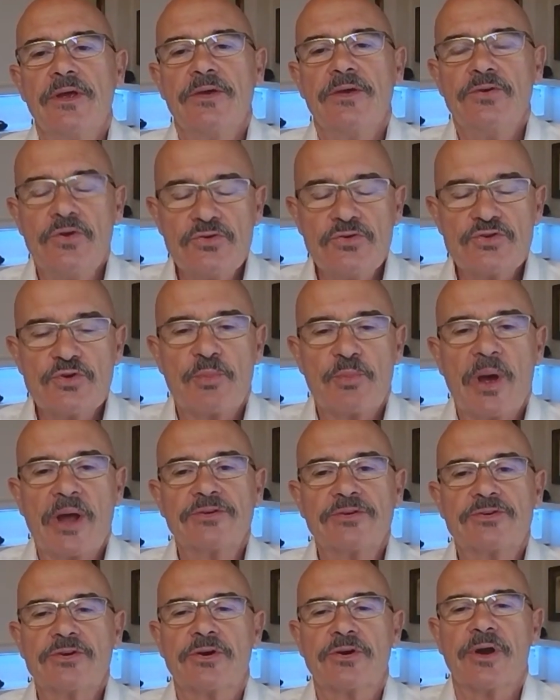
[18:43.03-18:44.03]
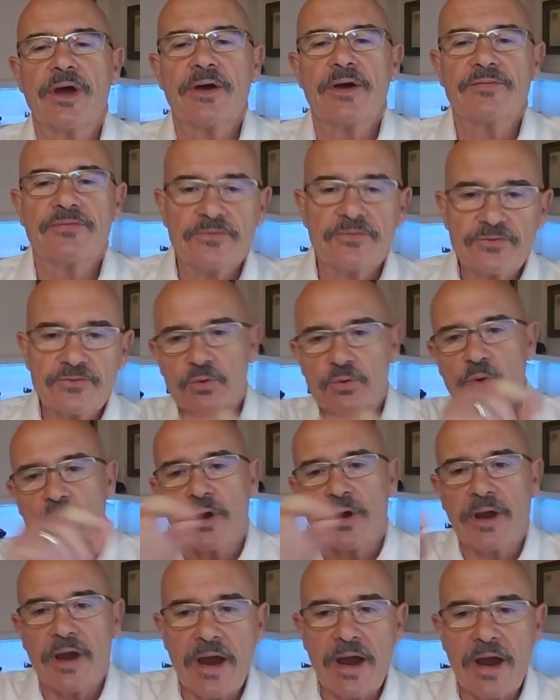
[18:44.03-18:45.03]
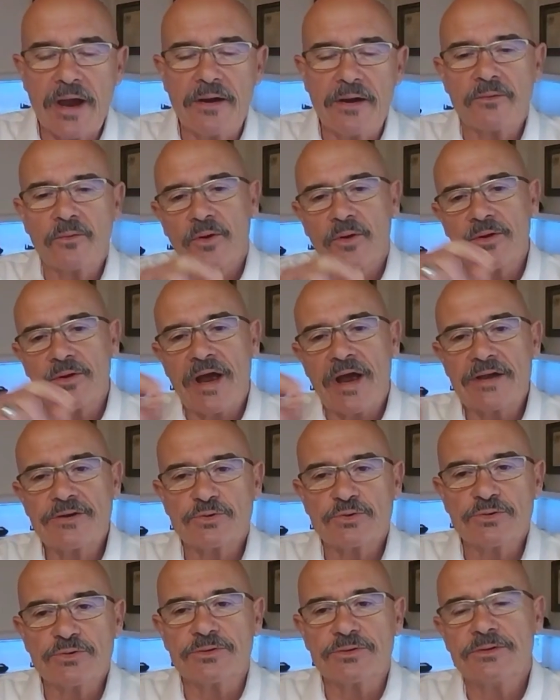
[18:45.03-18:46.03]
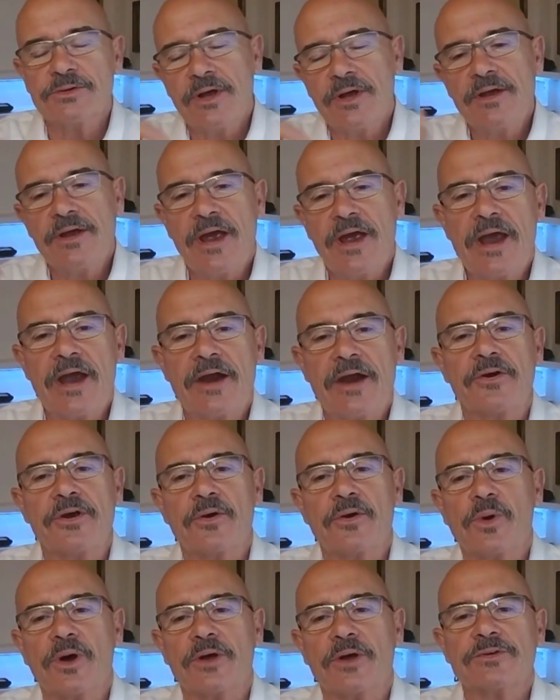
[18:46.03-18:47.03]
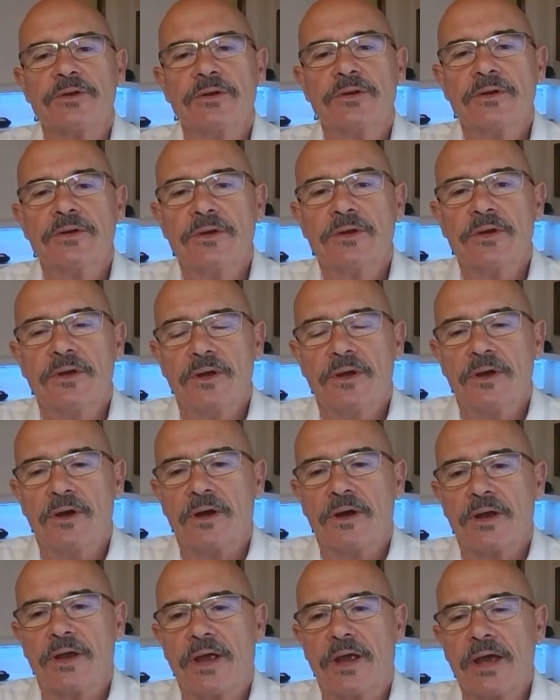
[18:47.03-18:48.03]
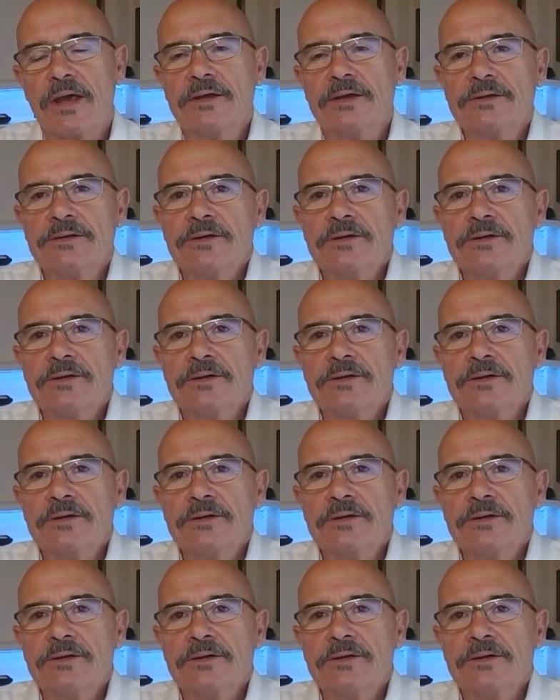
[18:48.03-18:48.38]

use a pantograph to work out what the actual area was. Okay.